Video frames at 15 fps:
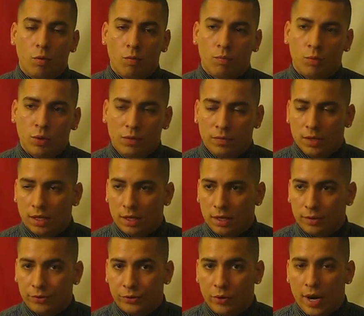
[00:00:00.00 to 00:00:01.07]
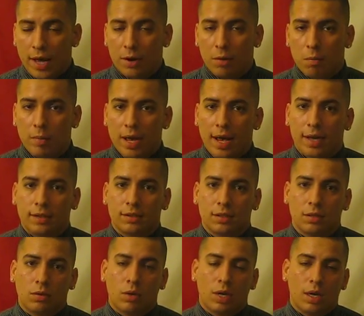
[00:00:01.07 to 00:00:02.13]
moved the throttle back
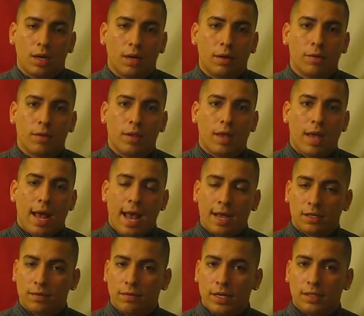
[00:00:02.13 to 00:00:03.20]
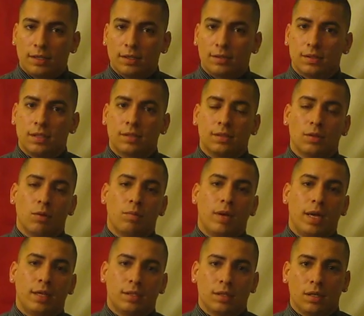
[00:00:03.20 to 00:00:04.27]
to activate the system
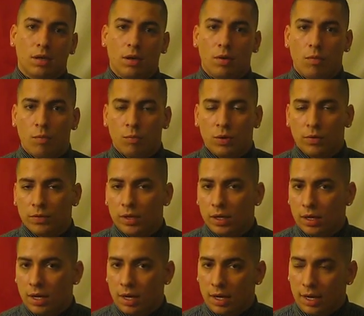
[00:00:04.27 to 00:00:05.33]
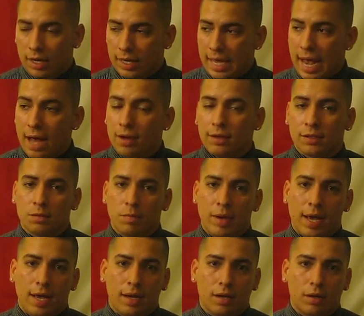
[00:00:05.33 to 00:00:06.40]
and to move the cowlings
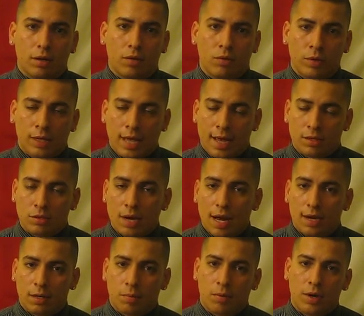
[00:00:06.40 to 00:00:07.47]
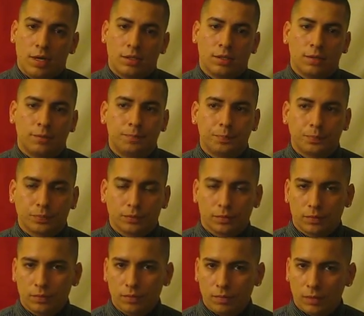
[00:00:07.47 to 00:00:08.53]
back with hydraulic pressure.
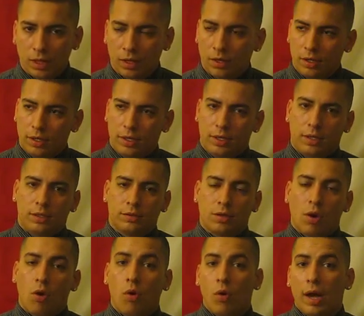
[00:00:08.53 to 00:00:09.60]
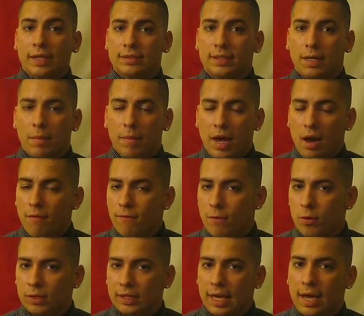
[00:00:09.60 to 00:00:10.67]
So I sent about
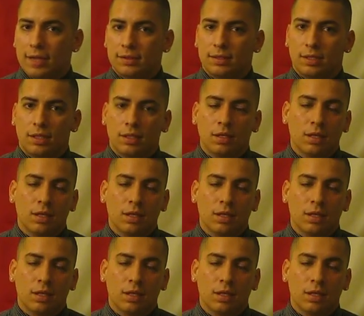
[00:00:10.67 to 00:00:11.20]
4,000